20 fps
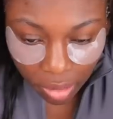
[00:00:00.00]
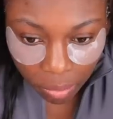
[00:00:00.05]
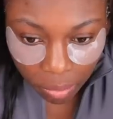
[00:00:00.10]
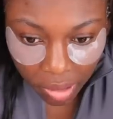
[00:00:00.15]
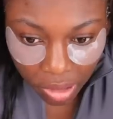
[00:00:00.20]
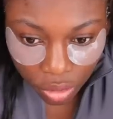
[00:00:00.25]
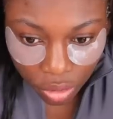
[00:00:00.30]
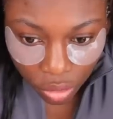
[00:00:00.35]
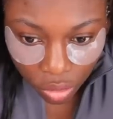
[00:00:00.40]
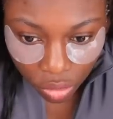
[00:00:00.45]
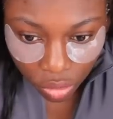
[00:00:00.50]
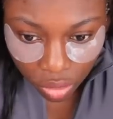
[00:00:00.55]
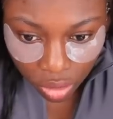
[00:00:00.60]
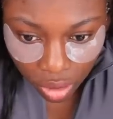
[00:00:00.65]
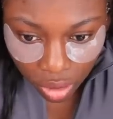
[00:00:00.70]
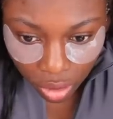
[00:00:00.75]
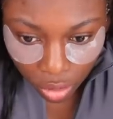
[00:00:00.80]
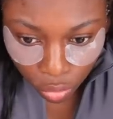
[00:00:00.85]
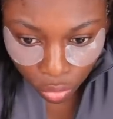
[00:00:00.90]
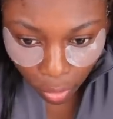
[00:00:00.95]
middle,
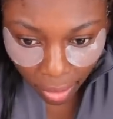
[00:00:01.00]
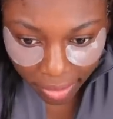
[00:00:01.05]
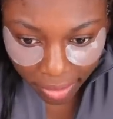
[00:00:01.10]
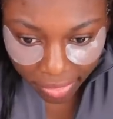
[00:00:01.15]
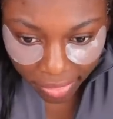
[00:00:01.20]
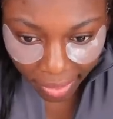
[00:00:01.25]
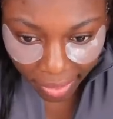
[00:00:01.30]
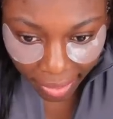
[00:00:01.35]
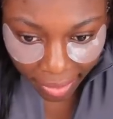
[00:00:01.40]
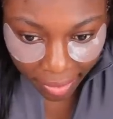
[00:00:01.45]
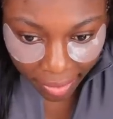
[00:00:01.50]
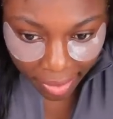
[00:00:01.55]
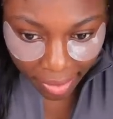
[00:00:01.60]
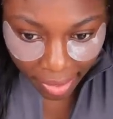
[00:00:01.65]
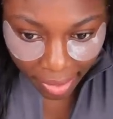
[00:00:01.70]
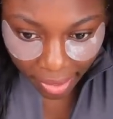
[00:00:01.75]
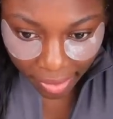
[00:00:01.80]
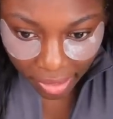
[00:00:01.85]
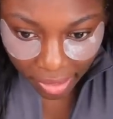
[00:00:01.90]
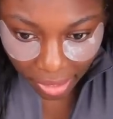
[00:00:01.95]
right there,
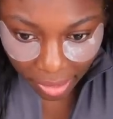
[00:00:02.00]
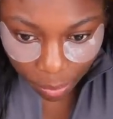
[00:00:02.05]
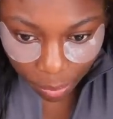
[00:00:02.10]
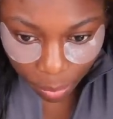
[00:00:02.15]
and I